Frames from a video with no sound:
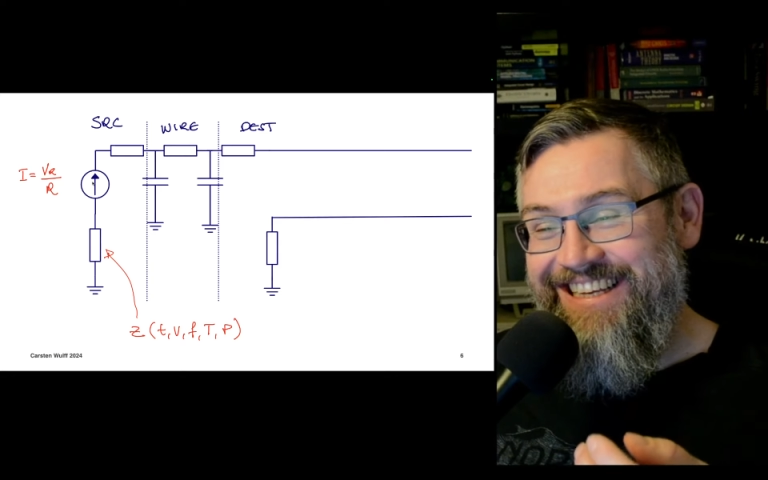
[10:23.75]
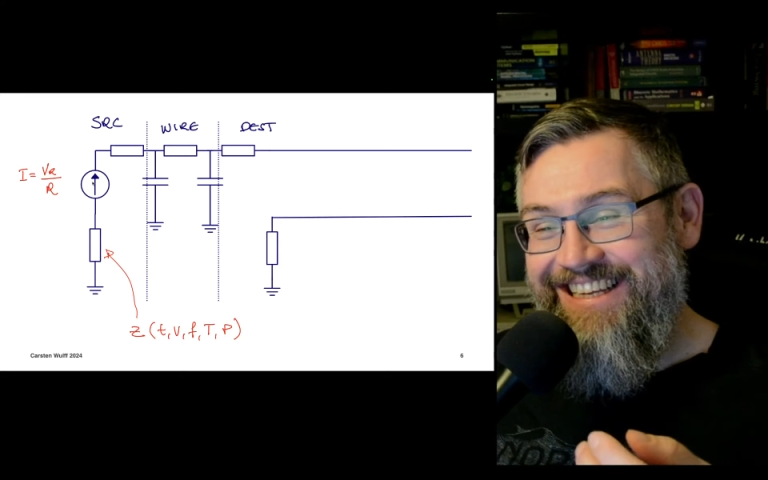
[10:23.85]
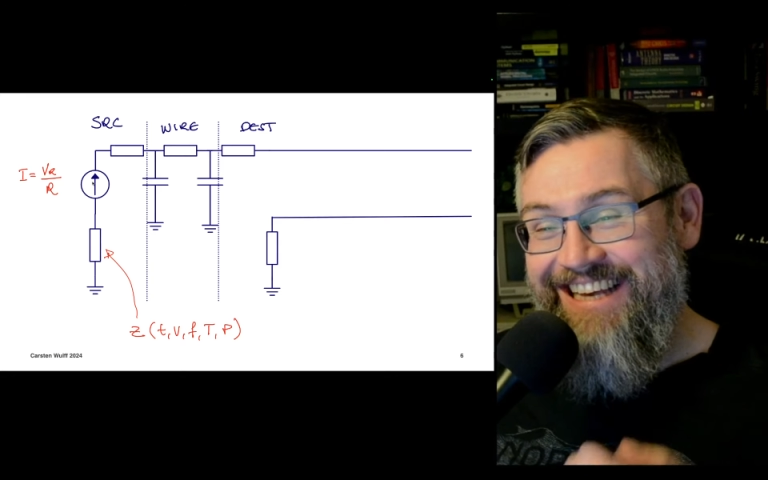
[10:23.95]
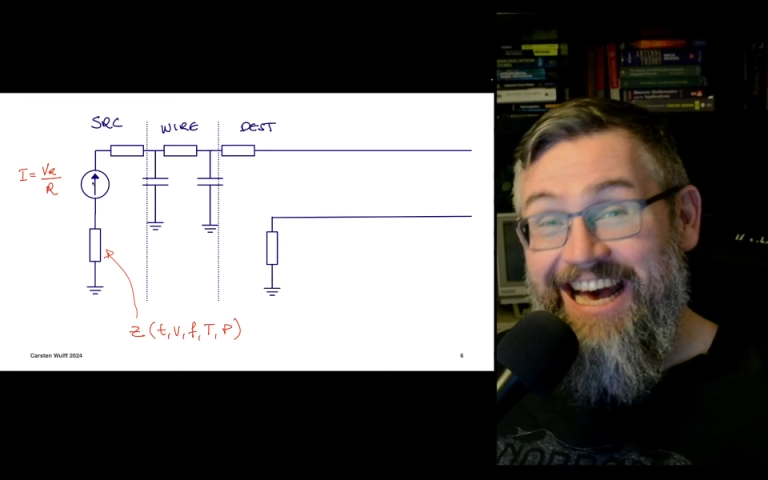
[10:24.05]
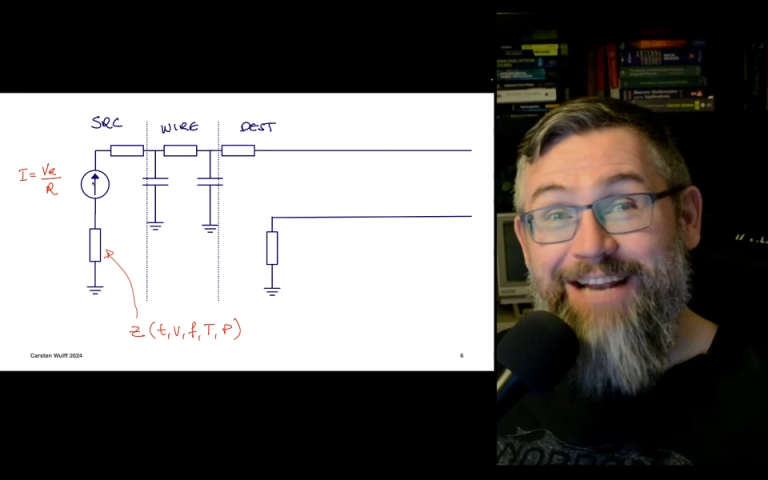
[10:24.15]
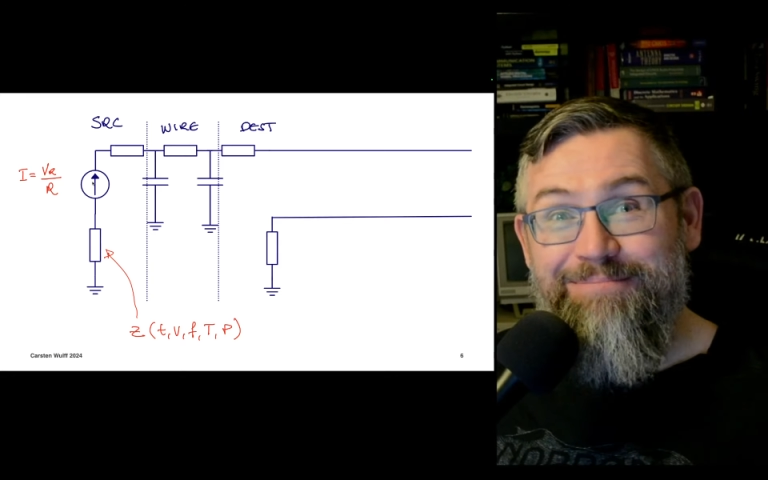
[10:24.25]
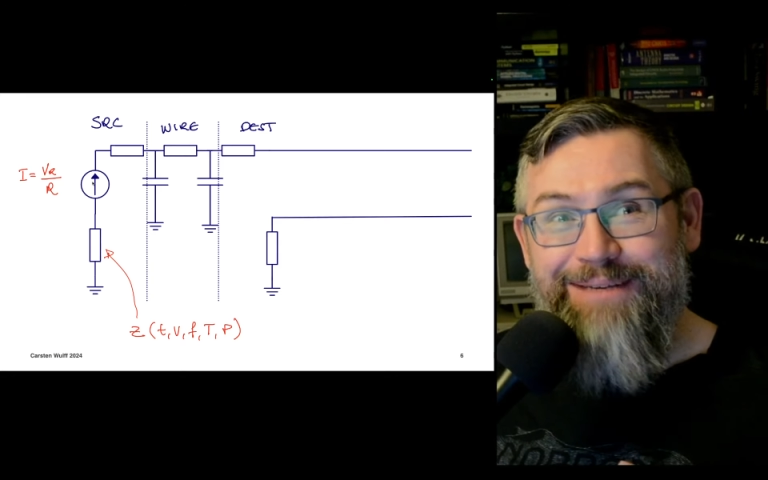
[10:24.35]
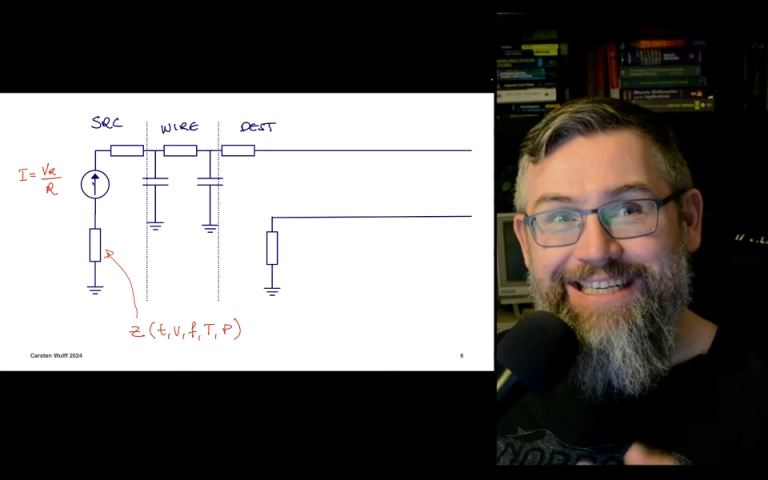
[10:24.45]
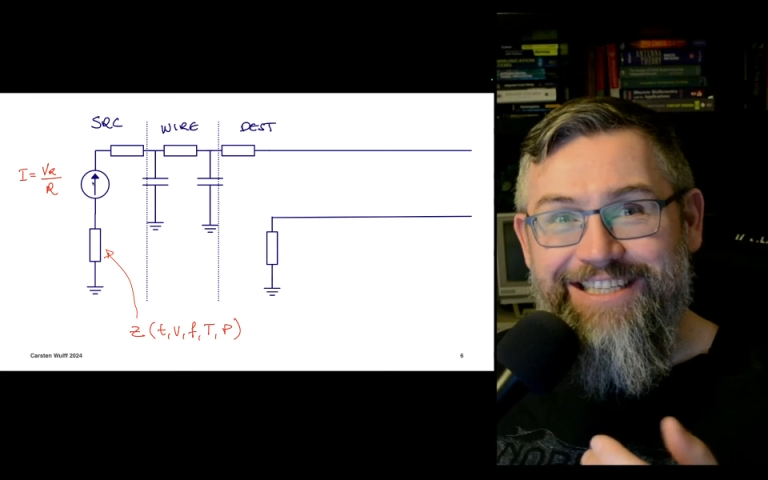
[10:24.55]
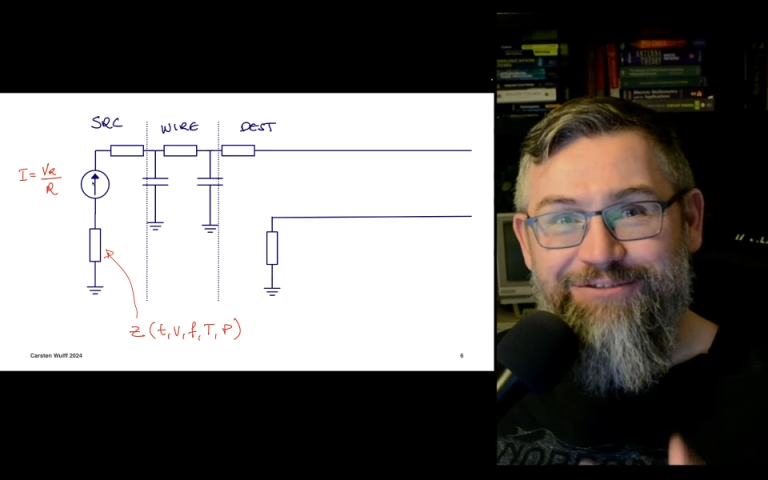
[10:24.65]
can
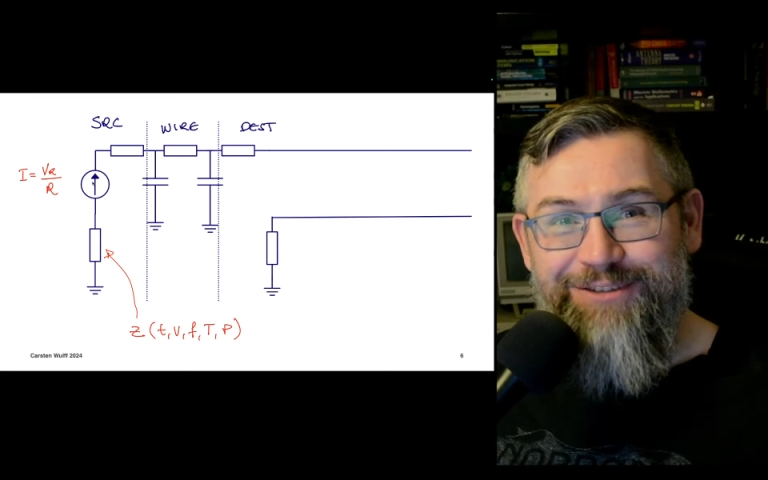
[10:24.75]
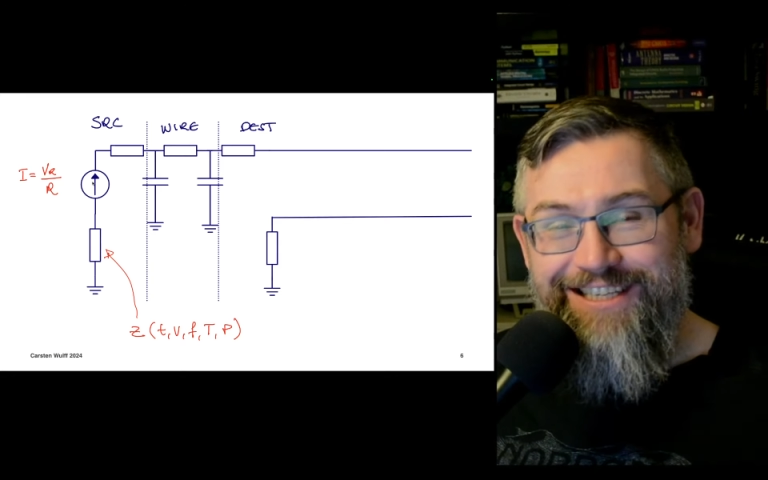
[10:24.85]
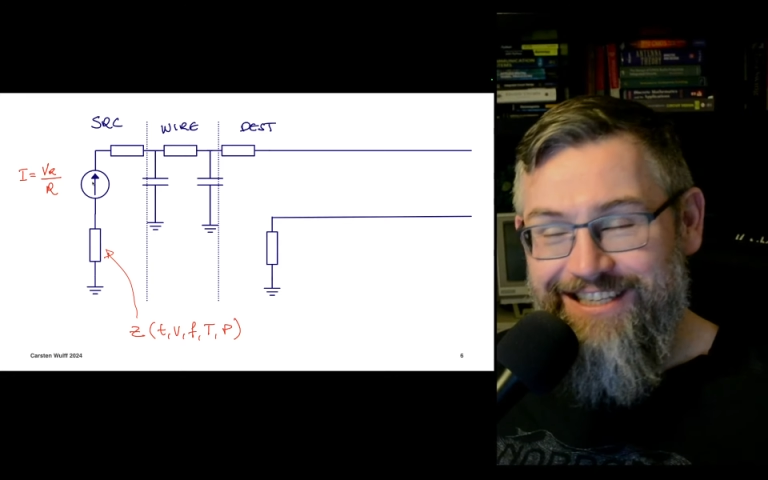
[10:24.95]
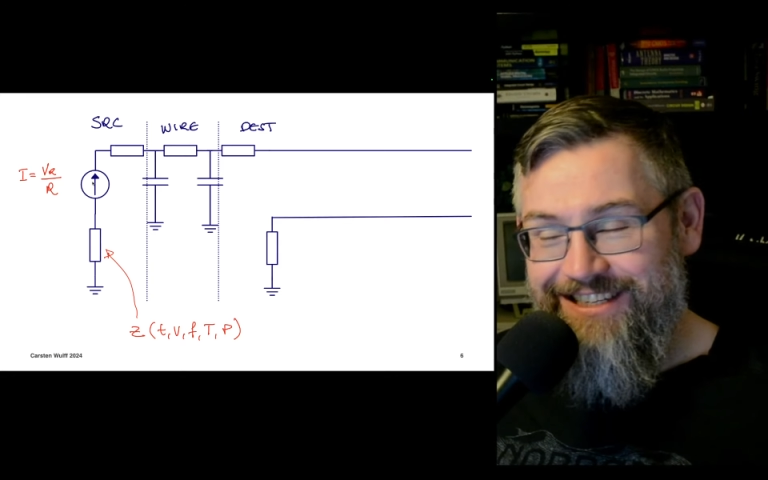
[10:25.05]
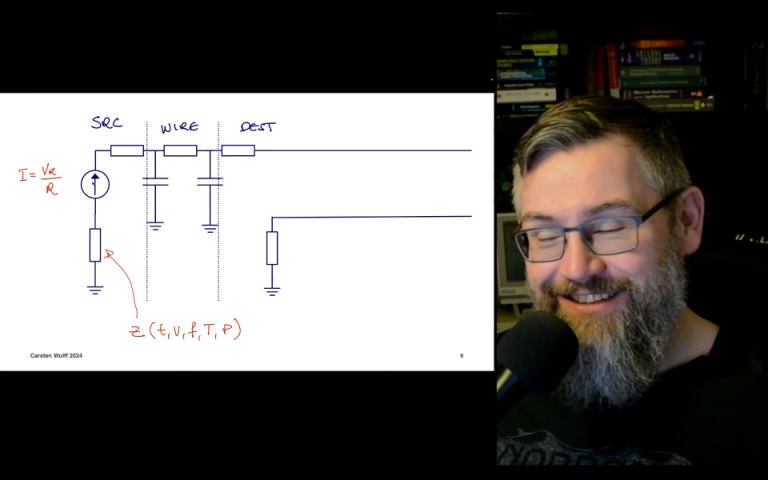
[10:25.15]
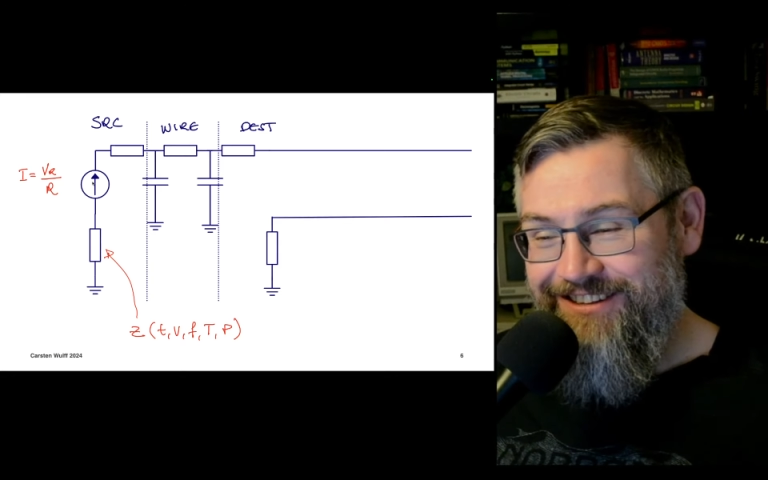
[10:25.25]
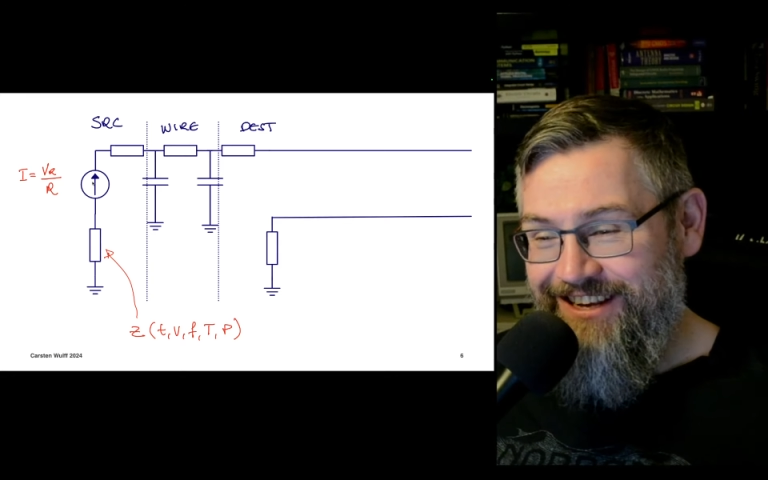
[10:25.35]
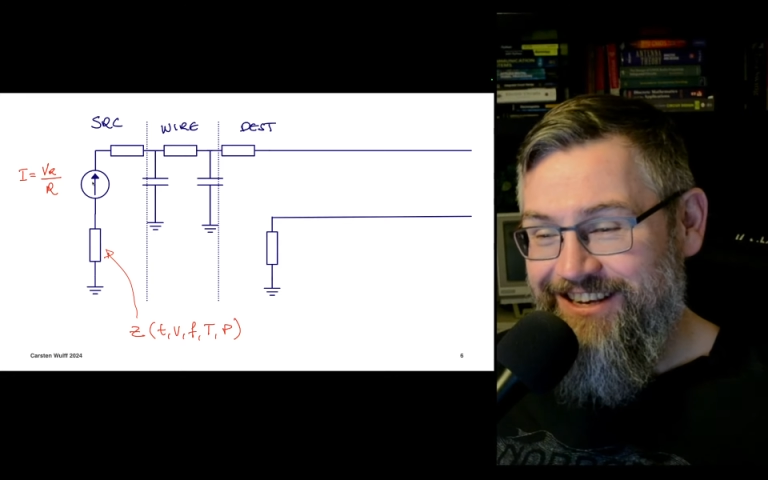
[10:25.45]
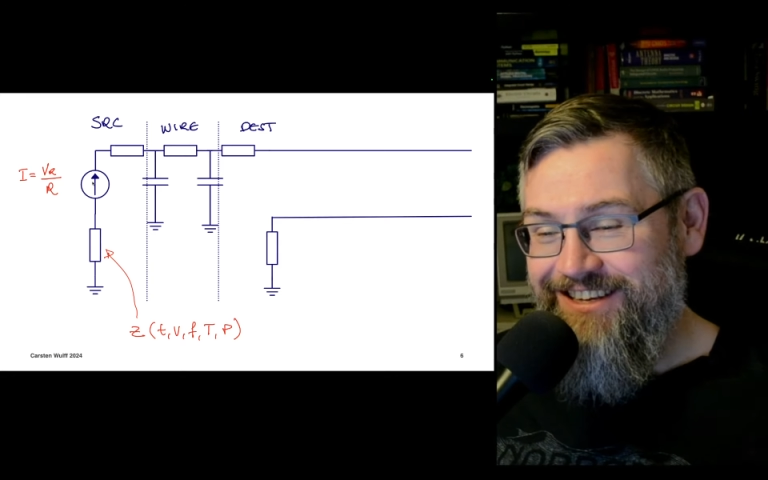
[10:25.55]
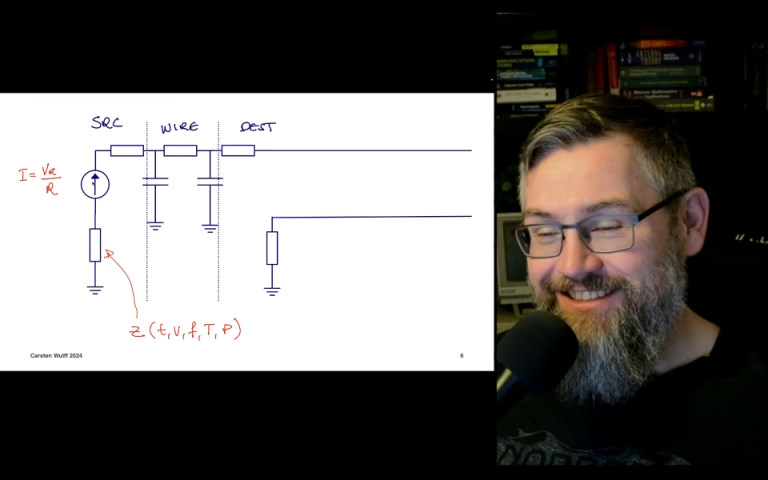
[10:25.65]
be a tricky thing